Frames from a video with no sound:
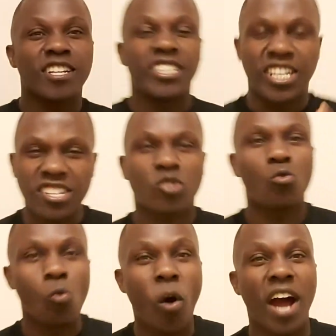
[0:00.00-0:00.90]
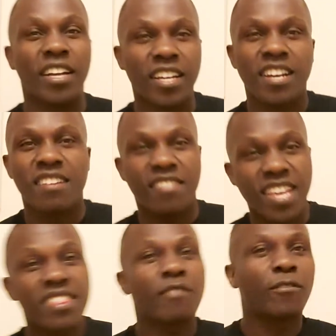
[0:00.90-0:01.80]
just one.
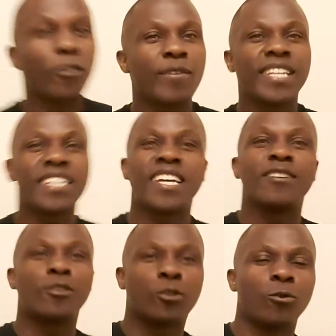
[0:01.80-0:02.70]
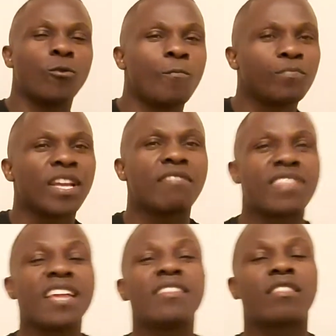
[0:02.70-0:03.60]
Then the following day, 2,
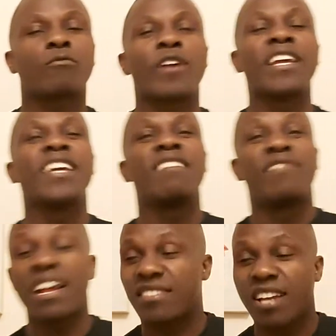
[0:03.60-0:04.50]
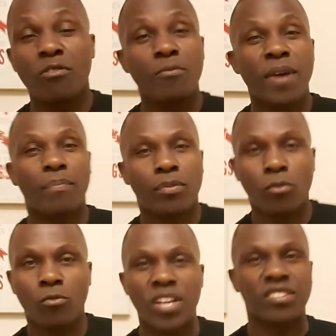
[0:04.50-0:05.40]
then 3. That's how you make
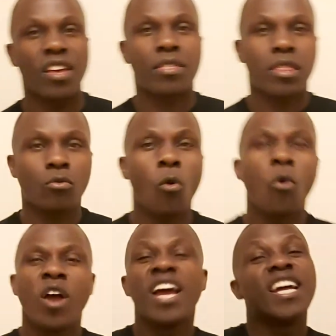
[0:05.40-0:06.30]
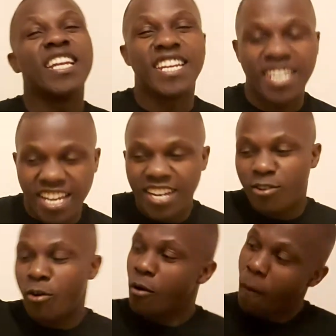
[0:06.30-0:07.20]
progress, through
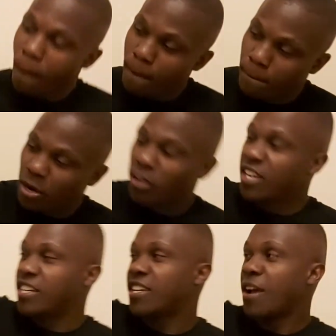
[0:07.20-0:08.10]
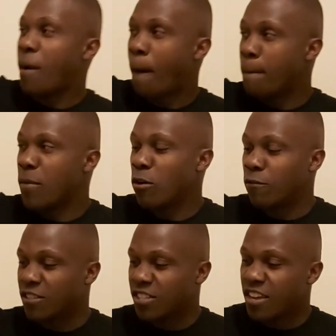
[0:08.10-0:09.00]
needle point
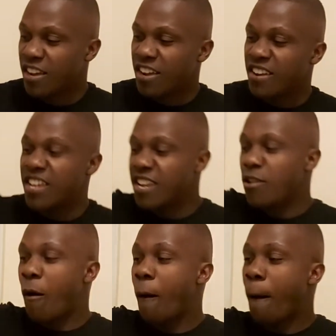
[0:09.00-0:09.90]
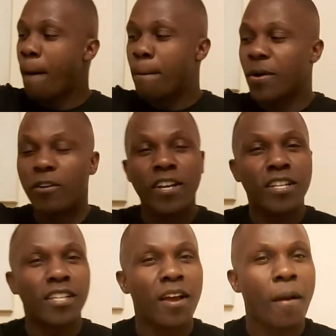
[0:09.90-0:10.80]
moves. Needle
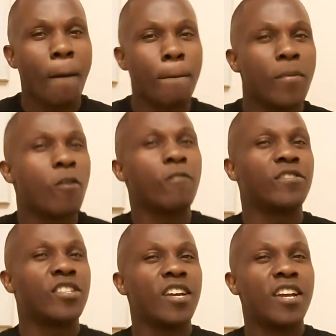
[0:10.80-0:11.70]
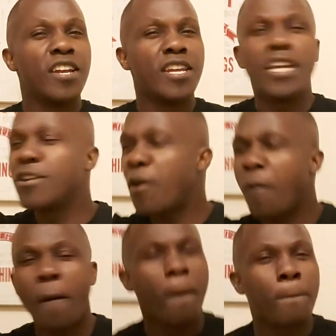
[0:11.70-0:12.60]
point moves.
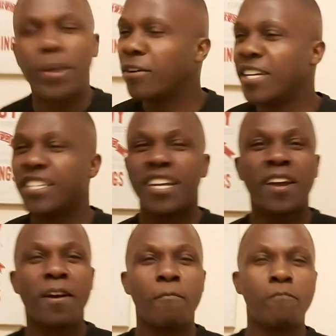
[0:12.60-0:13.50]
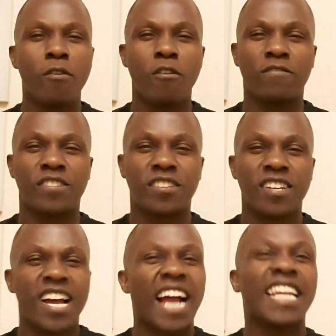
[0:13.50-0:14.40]
Needle point moves.
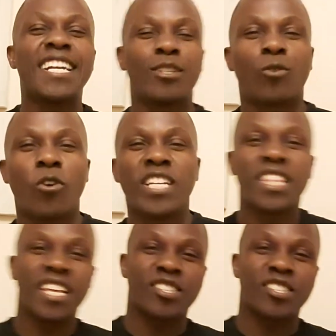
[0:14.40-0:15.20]
I like to call it the